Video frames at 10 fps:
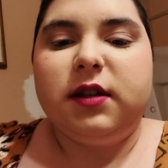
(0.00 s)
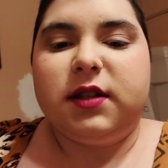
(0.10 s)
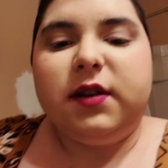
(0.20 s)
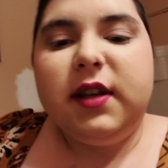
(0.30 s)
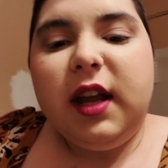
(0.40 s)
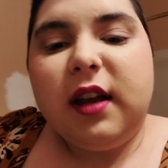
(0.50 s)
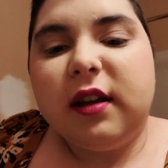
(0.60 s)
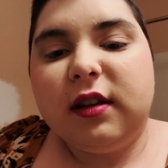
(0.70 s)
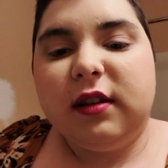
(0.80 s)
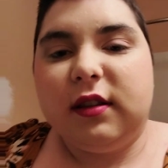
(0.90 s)
So yeah,
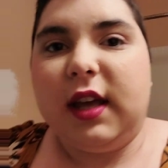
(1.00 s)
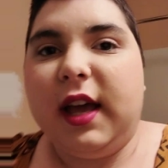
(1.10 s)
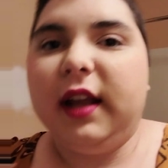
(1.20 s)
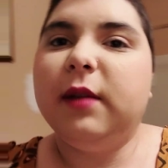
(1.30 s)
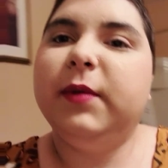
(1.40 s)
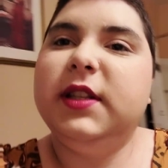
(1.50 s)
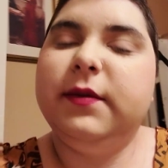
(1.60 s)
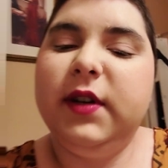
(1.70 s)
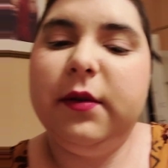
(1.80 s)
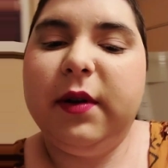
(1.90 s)
that completes
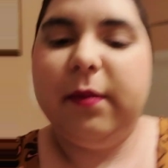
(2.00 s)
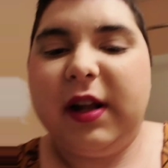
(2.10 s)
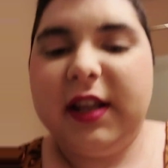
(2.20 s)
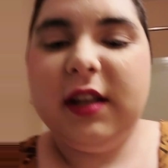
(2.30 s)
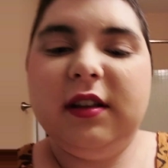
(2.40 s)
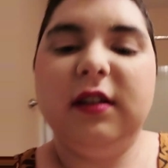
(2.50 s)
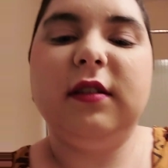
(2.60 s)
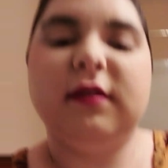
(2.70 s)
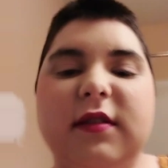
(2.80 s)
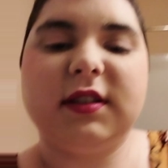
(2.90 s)
the video, everybody.
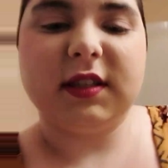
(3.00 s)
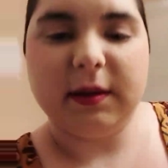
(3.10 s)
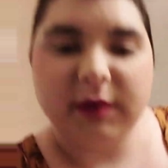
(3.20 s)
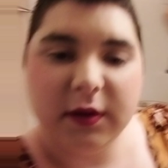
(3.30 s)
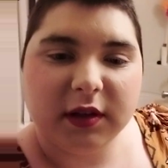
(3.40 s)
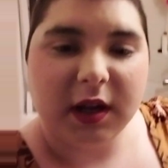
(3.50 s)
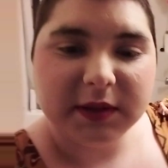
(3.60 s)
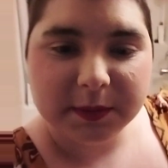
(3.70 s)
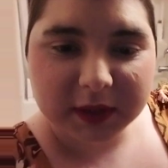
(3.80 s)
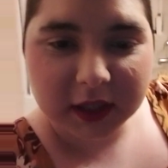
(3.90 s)
Just let me know in the
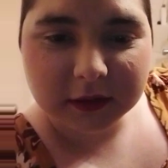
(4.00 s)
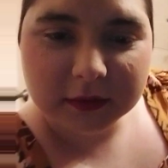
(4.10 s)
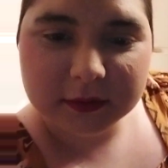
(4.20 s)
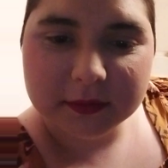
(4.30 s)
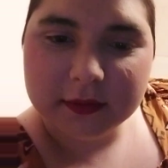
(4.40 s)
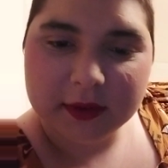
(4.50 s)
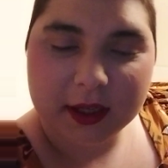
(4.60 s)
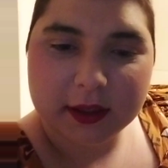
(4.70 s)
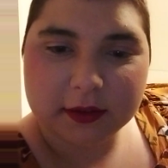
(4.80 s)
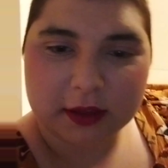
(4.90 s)
comments below.
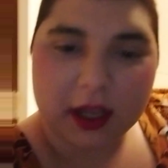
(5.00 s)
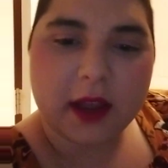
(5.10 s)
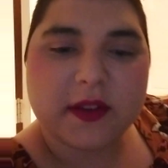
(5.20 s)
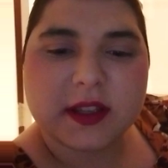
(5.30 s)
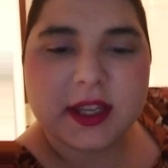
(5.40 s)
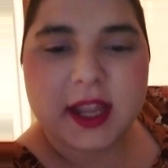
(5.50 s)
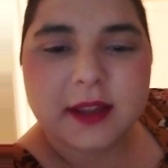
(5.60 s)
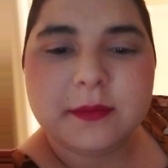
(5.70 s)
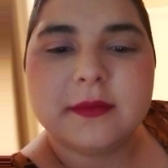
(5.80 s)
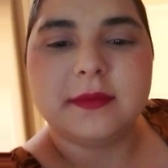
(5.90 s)
Y'all have a good
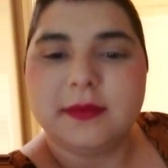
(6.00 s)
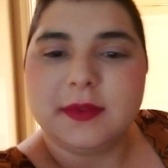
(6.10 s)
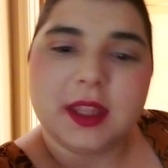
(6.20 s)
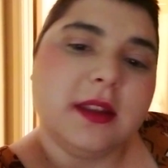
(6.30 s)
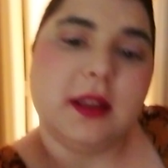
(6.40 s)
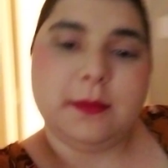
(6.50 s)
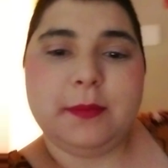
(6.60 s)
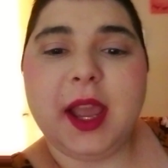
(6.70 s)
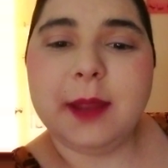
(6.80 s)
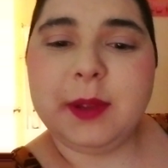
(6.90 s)
day.
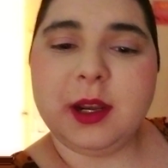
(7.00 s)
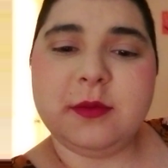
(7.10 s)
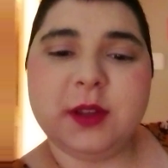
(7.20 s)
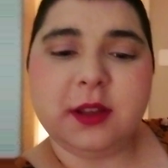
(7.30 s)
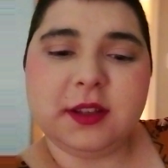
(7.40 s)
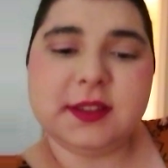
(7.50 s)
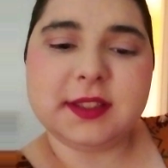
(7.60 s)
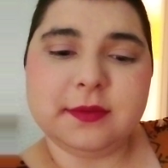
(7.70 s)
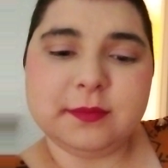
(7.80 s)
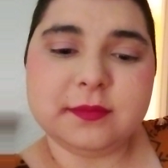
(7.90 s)
Bye, beautifuls.